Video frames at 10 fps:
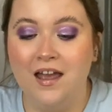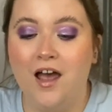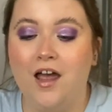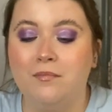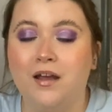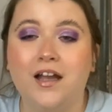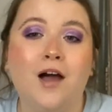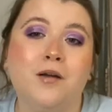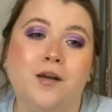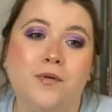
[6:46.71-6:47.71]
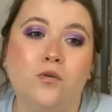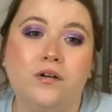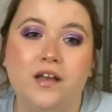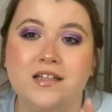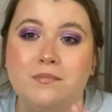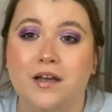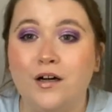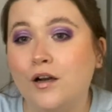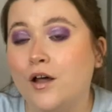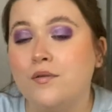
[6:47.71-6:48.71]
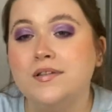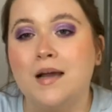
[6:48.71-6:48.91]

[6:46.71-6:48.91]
Like, I'm going to be organising my clothes